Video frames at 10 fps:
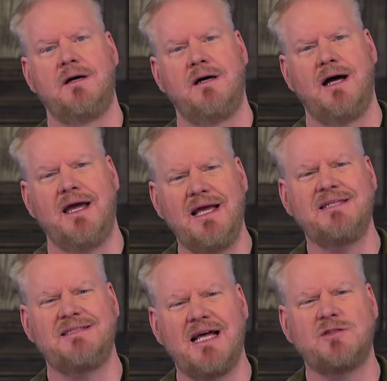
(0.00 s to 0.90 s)
I
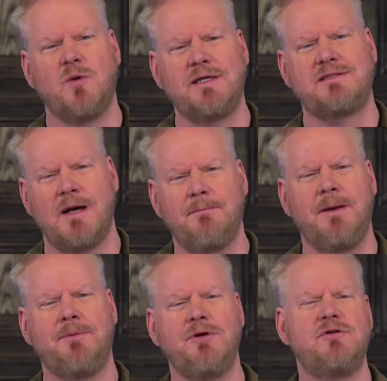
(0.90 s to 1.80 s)
guess that's why some
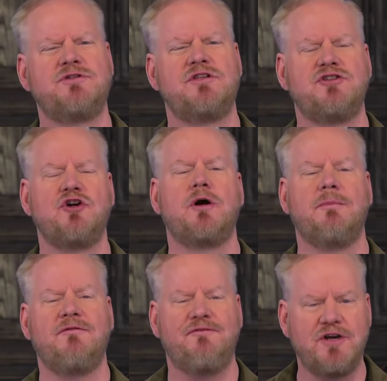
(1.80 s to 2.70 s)
people use the term
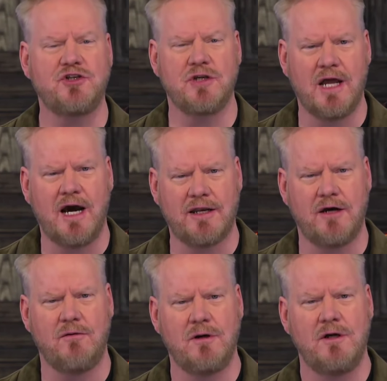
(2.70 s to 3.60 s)
aficionado.